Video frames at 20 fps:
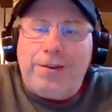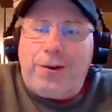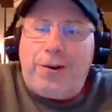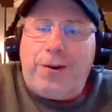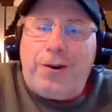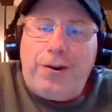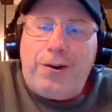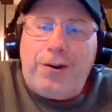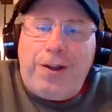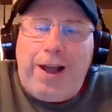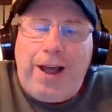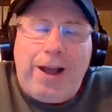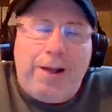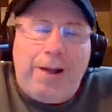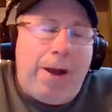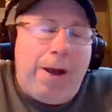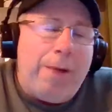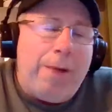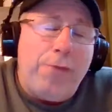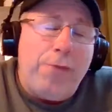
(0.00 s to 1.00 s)
or
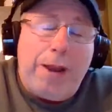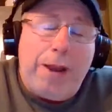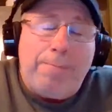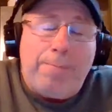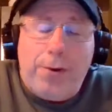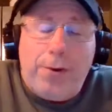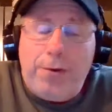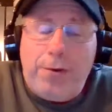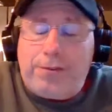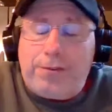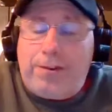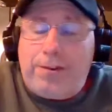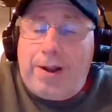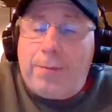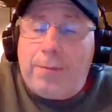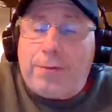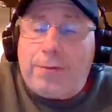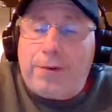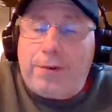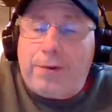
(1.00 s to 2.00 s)
I'm not opposed to
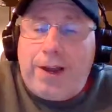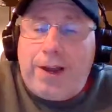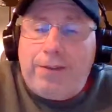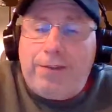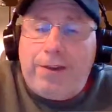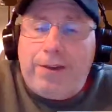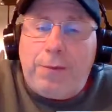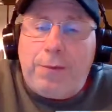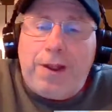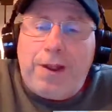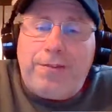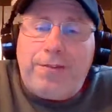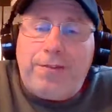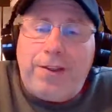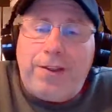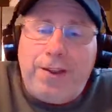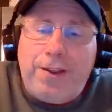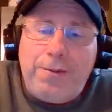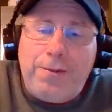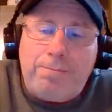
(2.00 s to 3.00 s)
dumpster diving when I
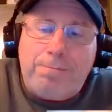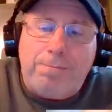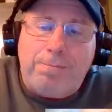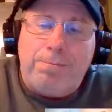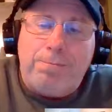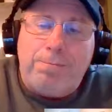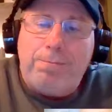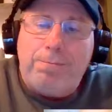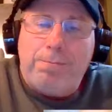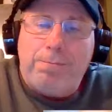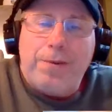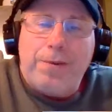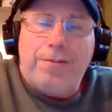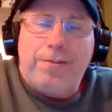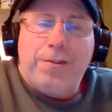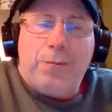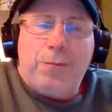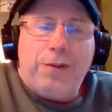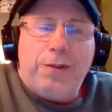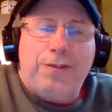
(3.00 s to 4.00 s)
see
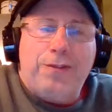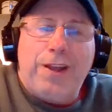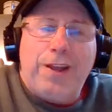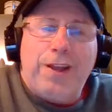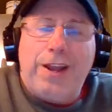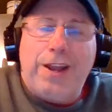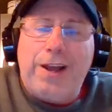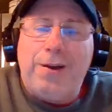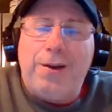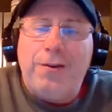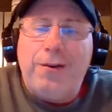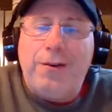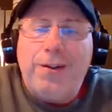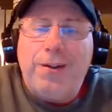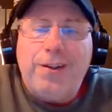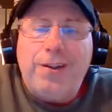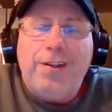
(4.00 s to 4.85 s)
pieces of wood sticking out.